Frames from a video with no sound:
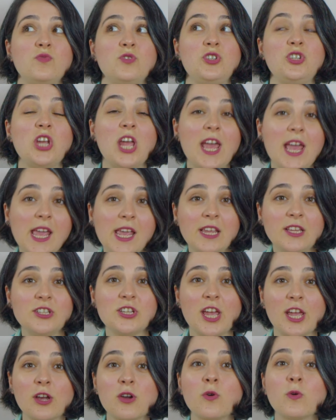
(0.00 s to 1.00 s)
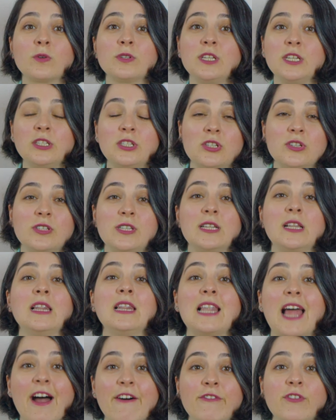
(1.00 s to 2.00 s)
change according to the
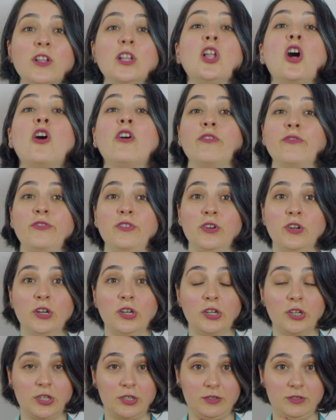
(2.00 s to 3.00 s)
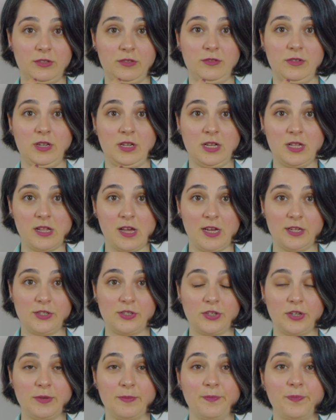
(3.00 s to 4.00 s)
level of your
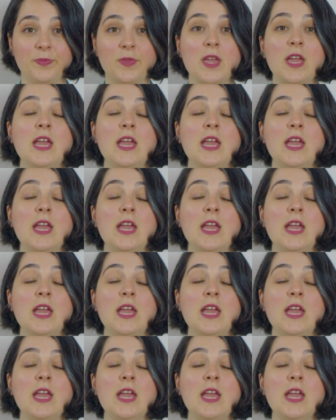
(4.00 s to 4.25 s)
classroom.